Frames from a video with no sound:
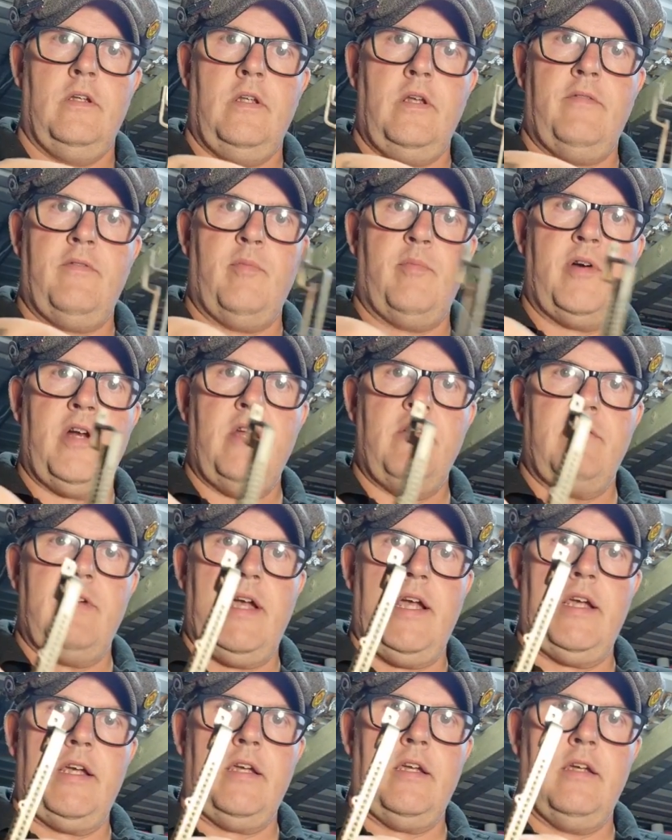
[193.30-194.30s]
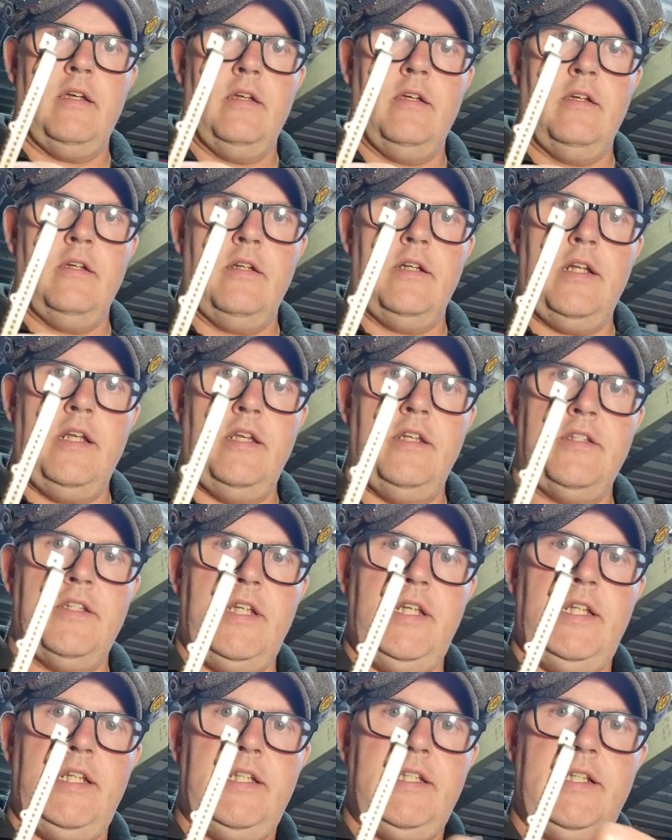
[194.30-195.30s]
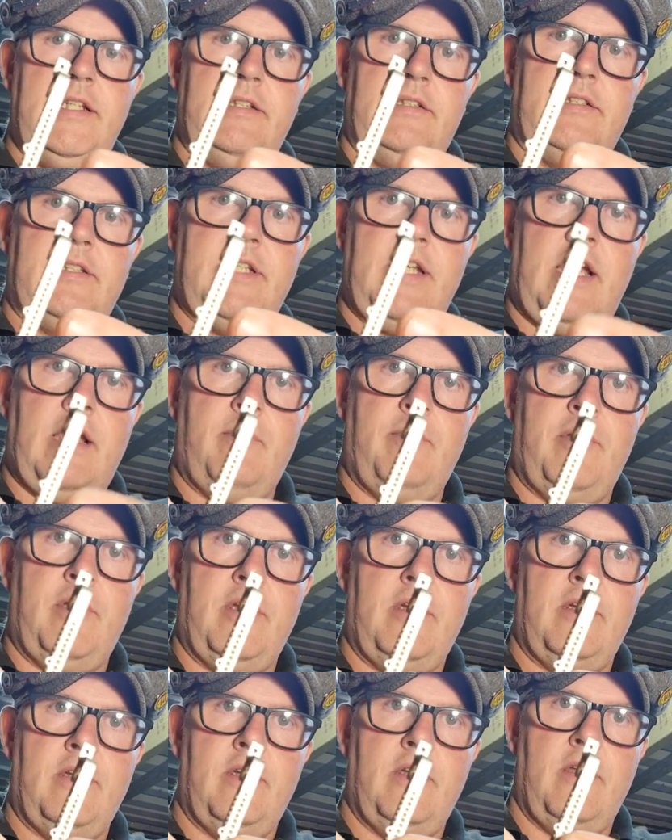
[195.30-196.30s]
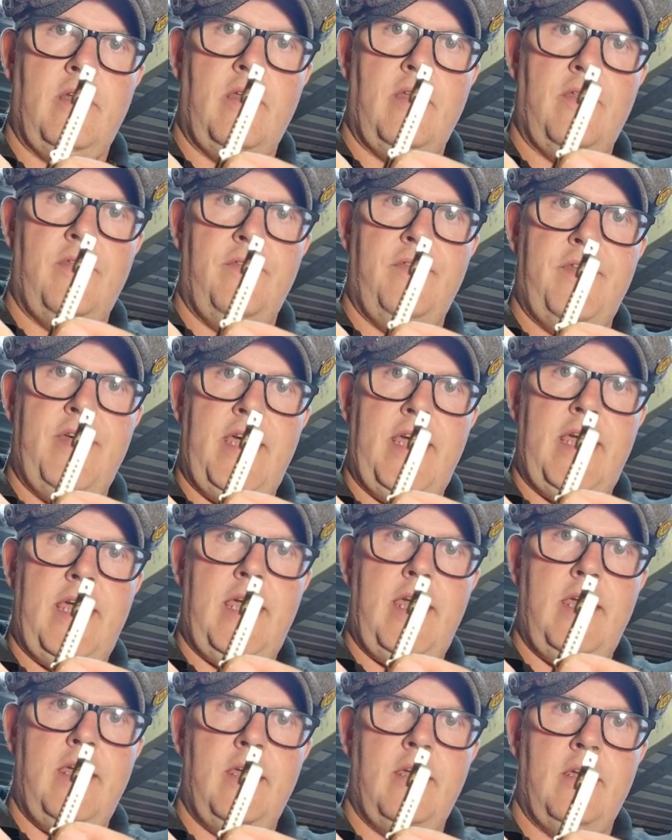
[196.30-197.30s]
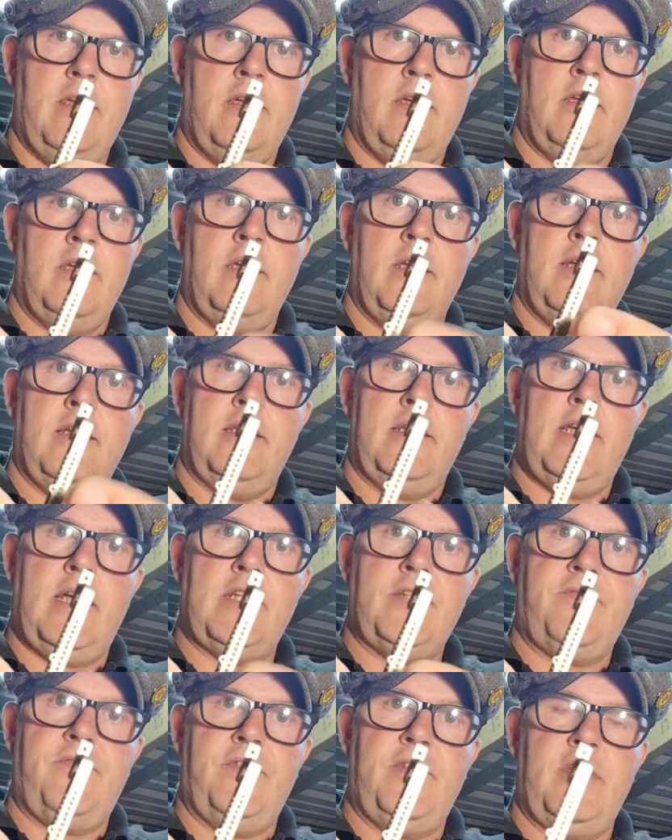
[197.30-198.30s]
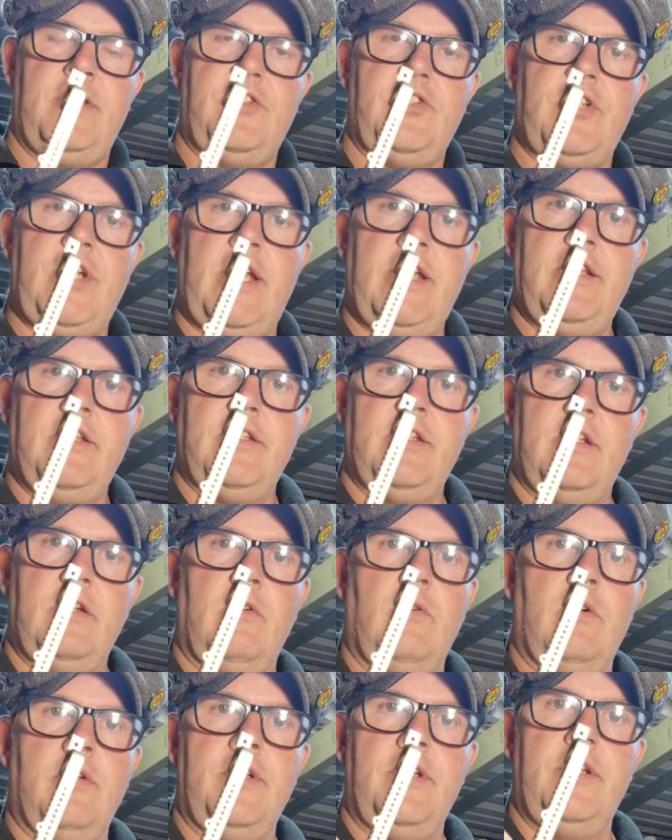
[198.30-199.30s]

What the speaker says: you have a brake rack. Now you see this little tab there, that's for the chain to go